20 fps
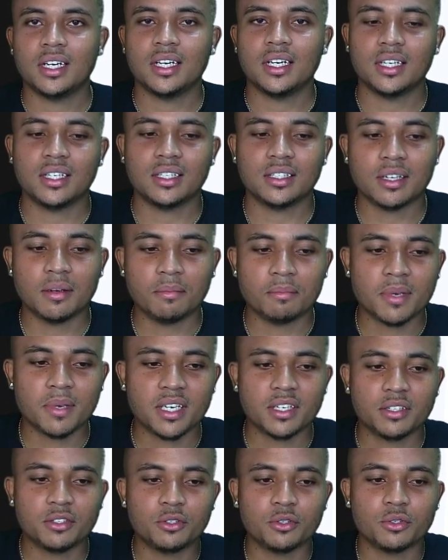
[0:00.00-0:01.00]
is
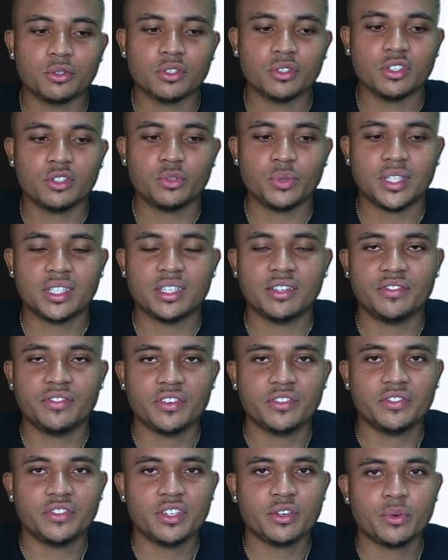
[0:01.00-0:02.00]
May-June
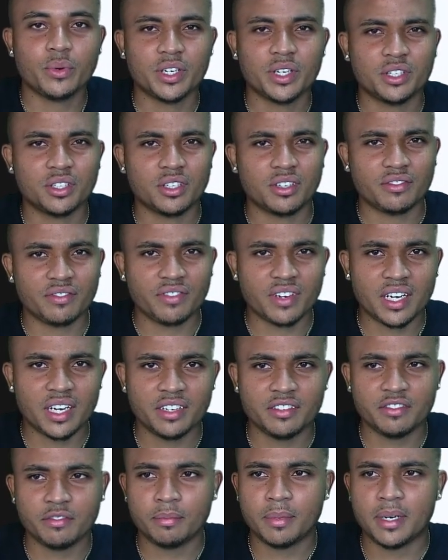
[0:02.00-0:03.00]
2015, question
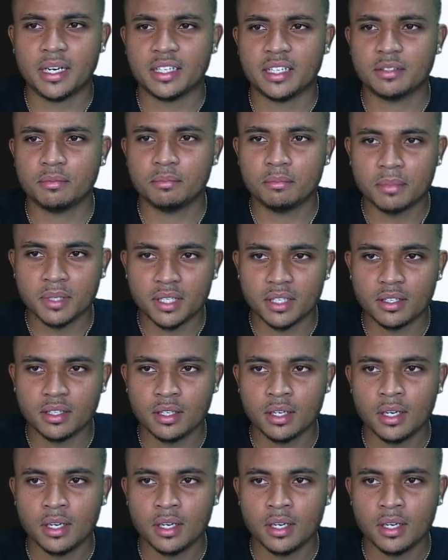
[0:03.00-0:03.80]
5, part B.